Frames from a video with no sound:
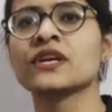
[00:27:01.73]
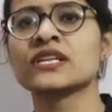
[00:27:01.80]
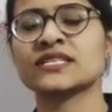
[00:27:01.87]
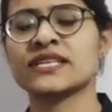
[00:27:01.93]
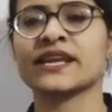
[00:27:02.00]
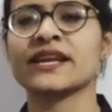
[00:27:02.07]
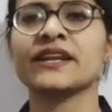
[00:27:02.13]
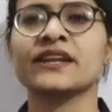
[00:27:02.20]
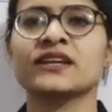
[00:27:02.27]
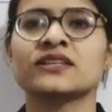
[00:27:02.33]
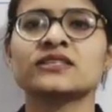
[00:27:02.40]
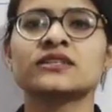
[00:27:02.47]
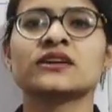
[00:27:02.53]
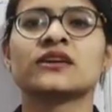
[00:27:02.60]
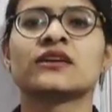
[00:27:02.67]
Second
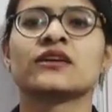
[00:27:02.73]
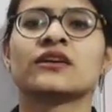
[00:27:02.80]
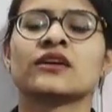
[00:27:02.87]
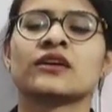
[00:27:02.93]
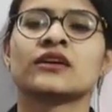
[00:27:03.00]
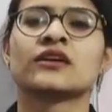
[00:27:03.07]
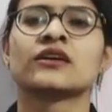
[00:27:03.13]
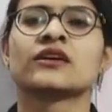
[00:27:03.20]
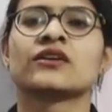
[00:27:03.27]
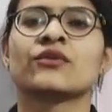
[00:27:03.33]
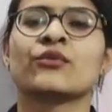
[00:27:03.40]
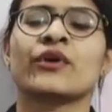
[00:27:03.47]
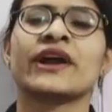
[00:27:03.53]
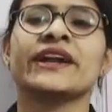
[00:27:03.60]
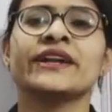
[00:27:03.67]
is
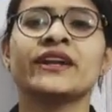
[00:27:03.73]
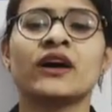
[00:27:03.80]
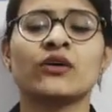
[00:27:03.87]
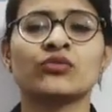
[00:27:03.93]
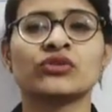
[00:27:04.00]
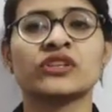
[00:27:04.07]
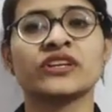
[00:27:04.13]
write down